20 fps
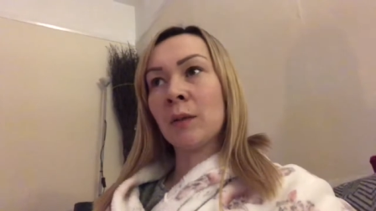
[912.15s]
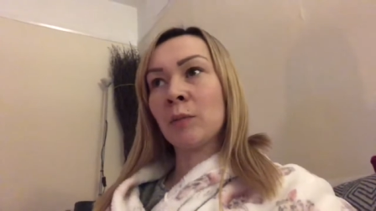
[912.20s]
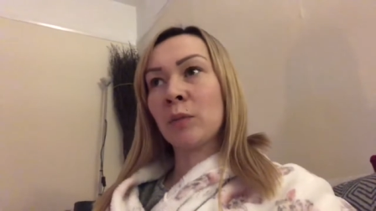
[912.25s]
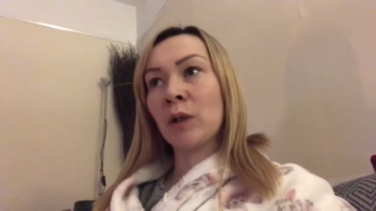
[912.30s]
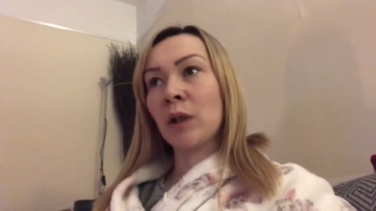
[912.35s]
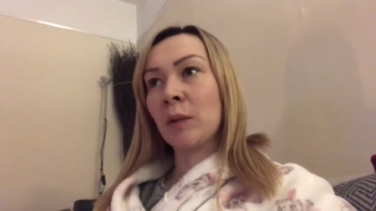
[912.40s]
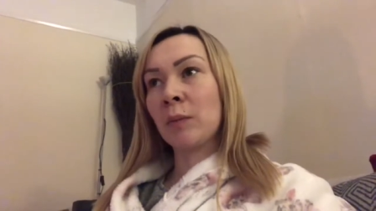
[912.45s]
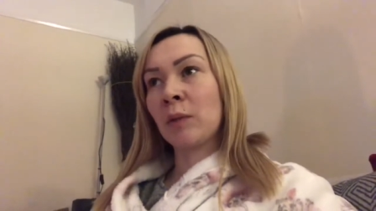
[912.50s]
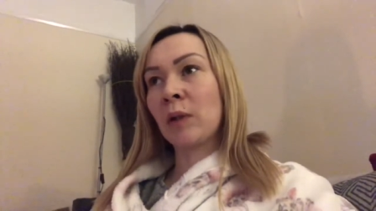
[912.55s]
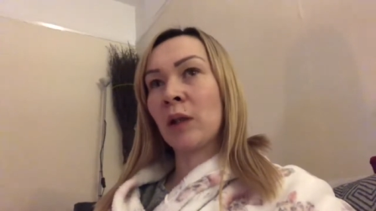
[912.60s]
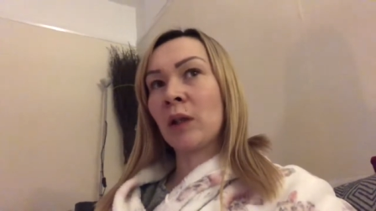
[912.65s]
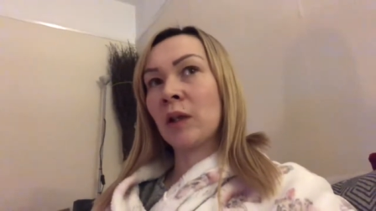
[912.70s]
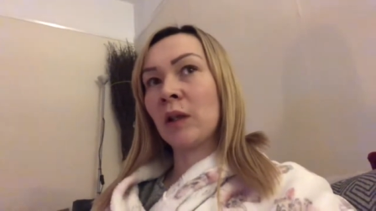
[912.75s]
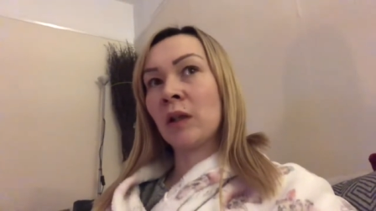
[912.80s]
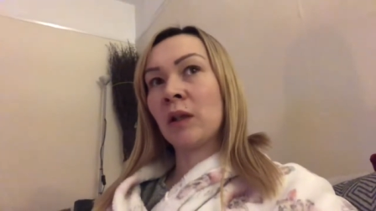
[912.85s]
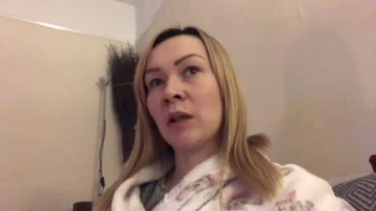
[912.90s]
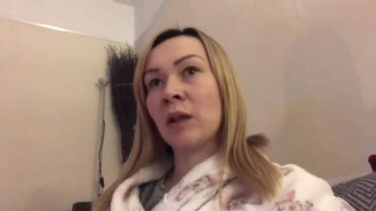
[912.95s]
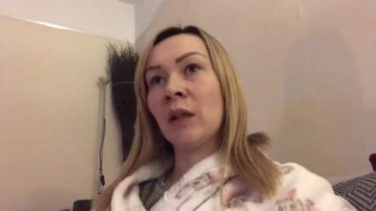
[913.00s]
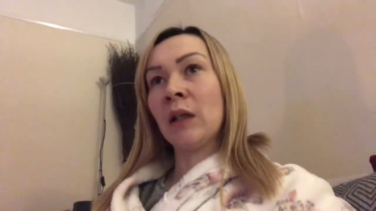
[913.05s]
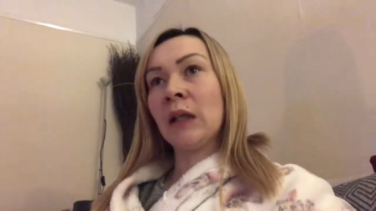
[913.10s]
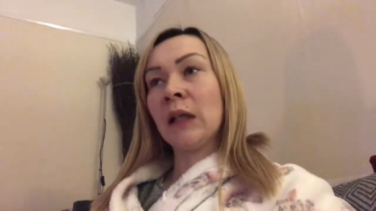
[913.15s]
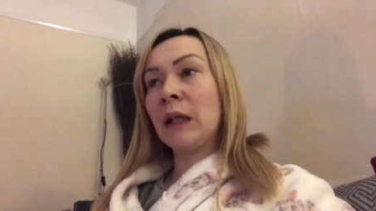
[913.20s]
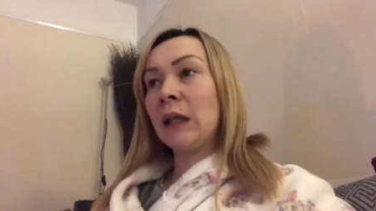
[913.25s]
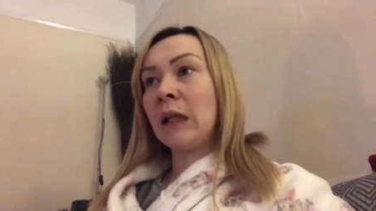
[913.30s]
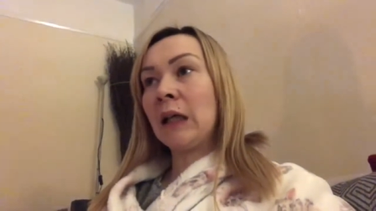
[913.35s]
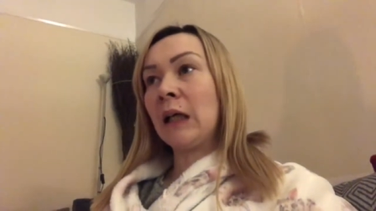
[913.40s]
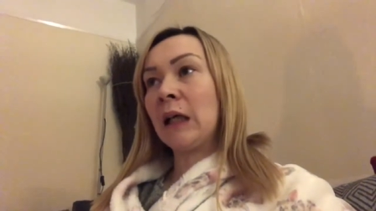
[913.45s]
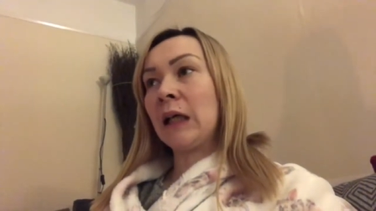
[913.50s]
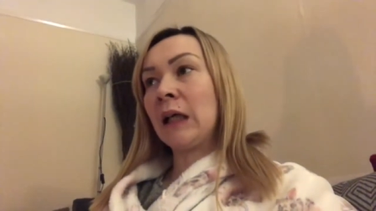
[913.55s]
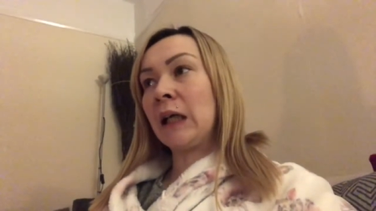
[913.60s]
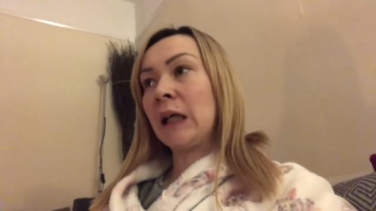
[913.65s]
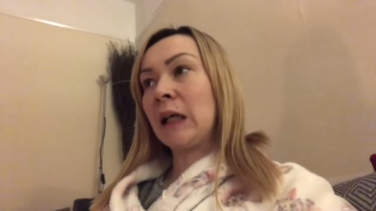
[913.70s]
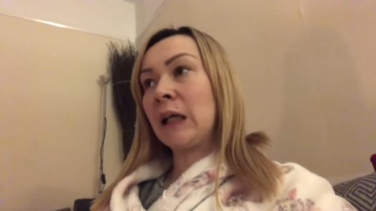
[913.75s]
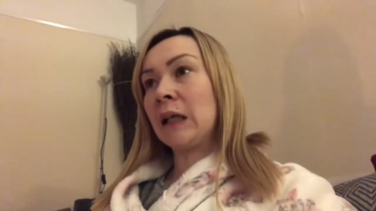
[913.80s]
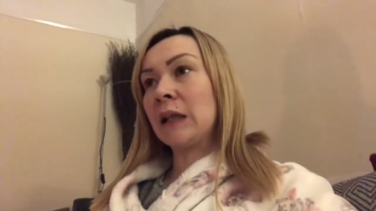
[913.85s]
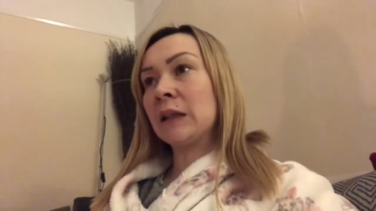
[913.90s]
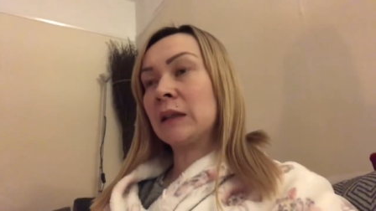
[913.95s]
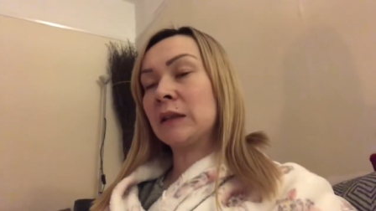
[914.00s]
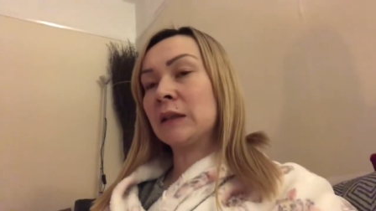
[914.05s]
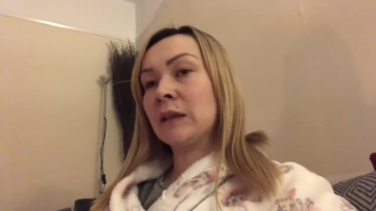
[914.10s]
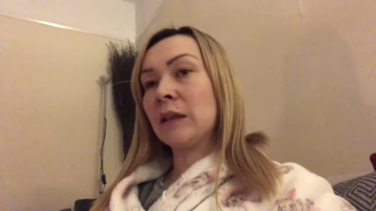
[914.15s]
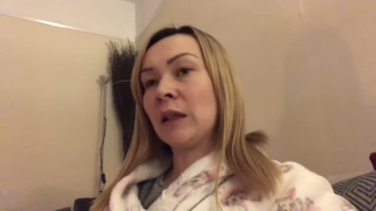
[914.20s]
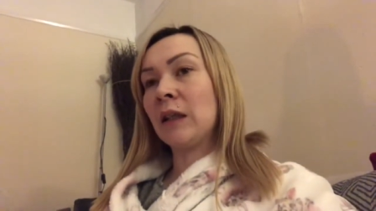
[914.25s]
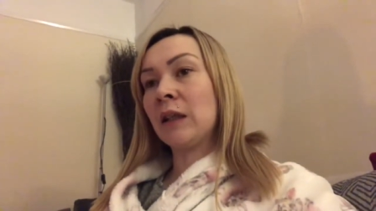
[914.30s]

blah blah. Um,